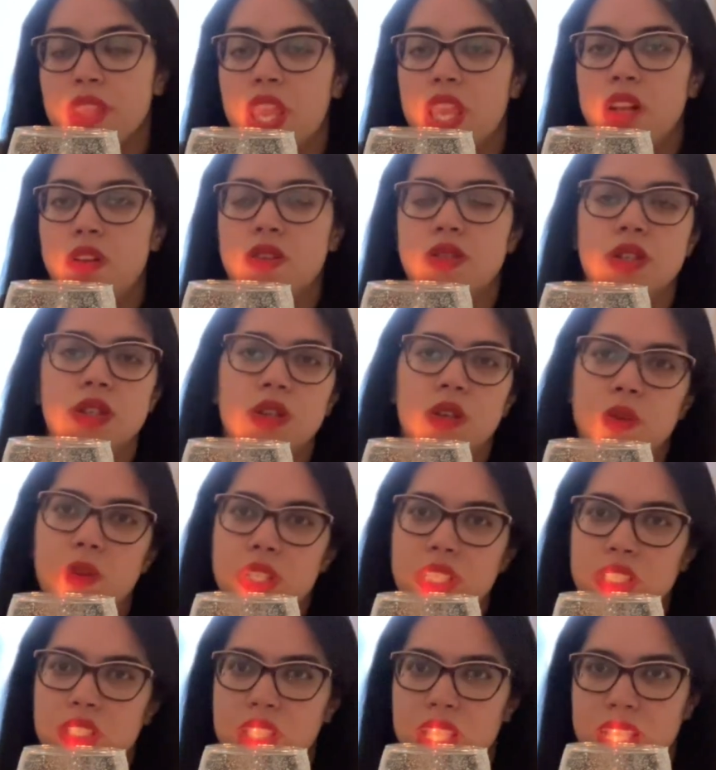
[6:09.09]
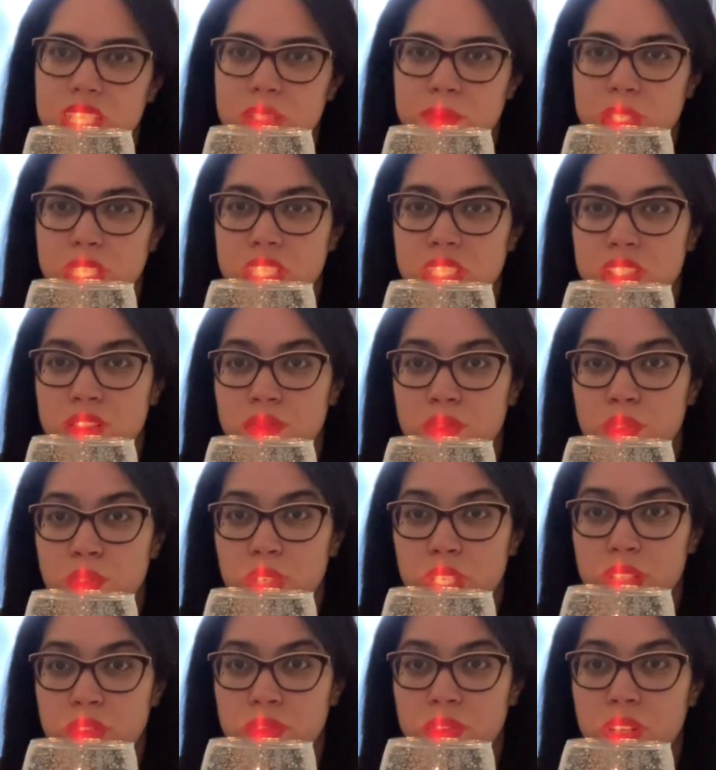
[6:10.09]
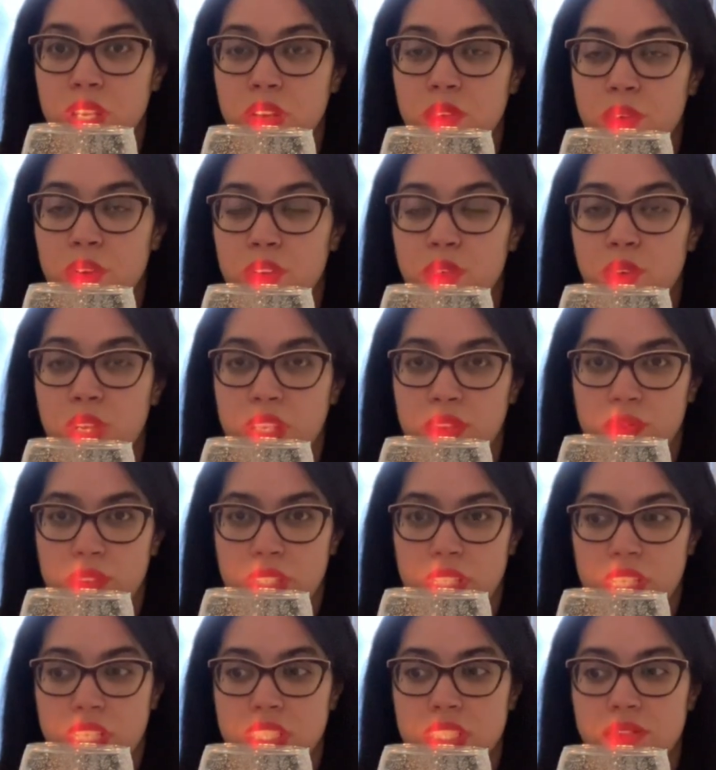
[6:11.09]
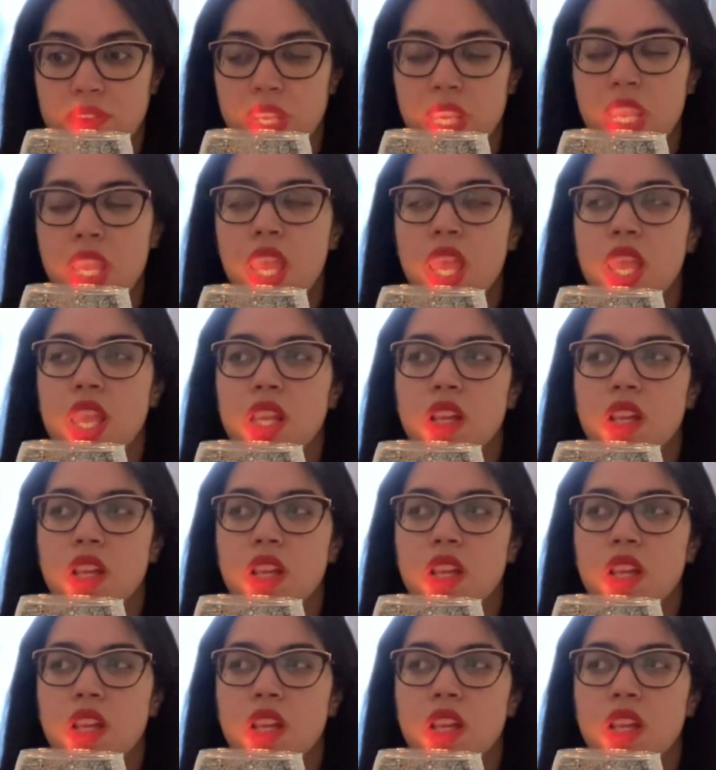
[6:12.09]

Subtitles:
and also go into that space of gratefulness, right?